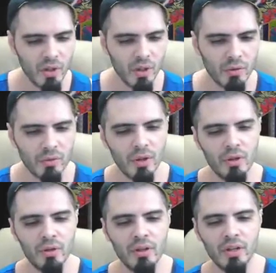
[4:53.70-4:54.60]

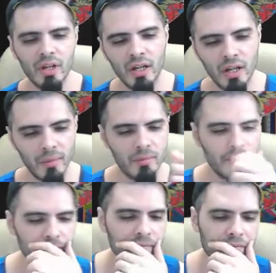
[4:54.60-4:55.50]
Rogue,
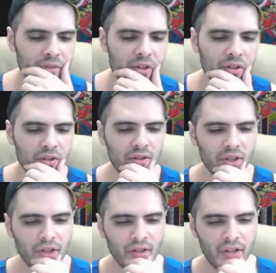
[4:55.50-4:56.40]

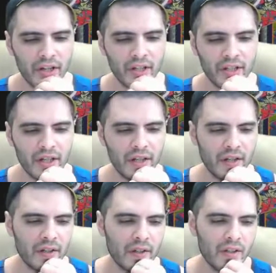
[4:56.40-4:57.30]
looking like
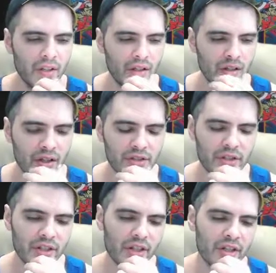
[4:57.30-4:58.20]

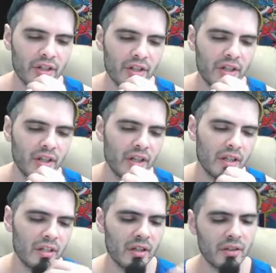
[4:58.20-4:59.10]
she did in
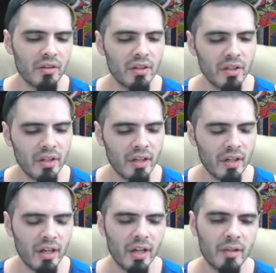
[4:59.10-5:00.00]
in the
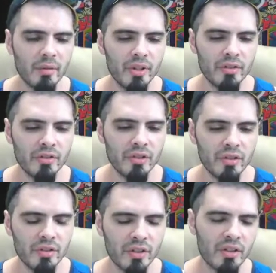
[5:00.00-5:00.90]
animated
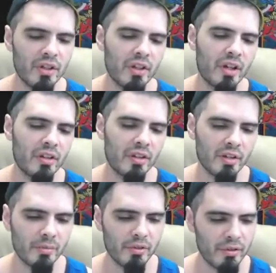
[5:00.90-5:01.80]
series. I think
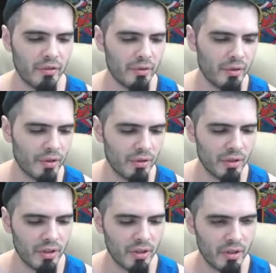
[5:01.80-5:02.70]
that's my favorite Rogue
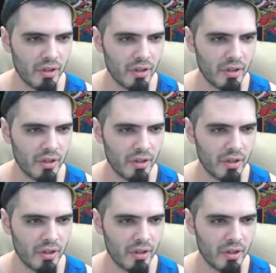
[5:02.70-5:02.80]
look.